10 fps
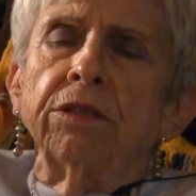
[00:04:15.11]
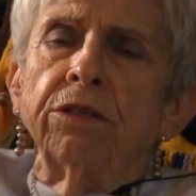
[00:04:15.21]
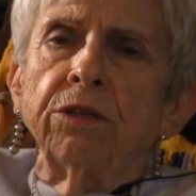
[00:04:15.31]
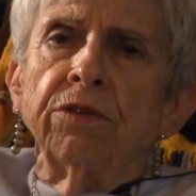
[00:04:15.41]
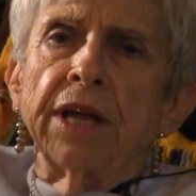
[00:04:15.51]

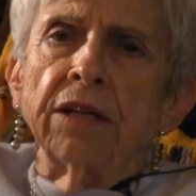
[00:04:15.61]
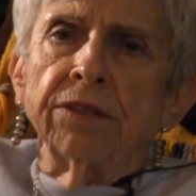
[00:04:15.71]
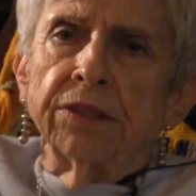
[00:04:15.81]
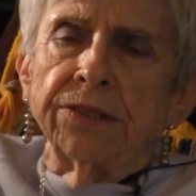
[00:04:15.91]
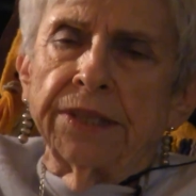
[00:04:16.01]

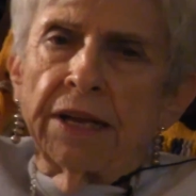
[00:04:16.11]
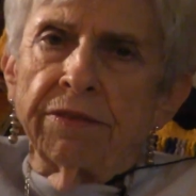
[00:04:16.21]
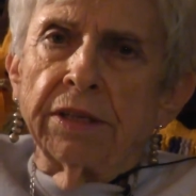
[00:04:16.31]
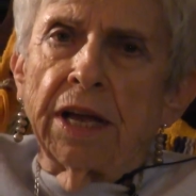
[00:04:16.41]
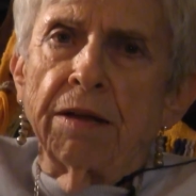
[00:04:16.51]

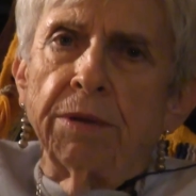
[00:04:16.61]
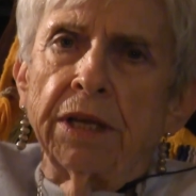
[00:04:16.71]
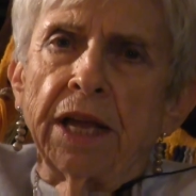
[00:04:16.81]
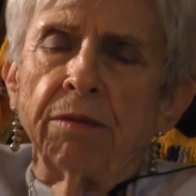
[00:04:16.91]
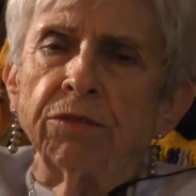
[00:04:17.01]
2007 I
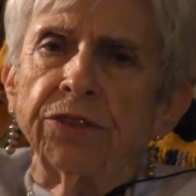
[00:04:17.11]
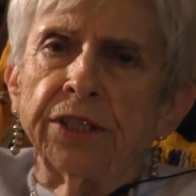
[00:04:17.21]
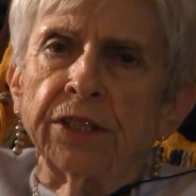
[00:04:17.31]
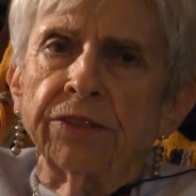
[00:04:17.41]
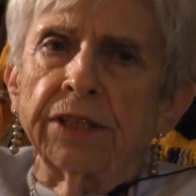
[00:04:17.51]
became
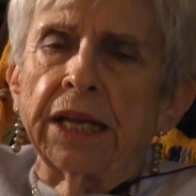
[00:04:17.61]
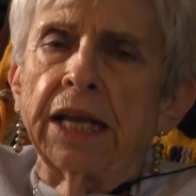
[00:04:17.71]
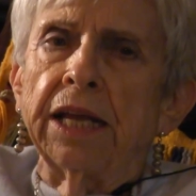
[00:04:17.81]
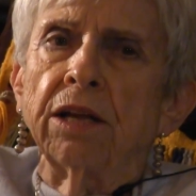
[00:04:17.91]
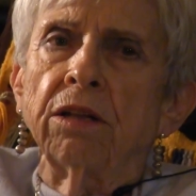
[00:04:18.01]
seriously
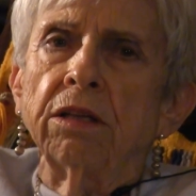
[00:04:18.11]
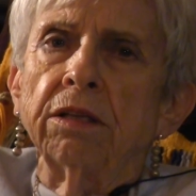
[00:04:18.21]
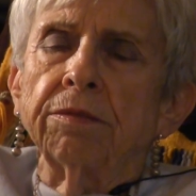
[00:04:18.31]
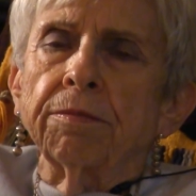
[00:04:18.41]
ill,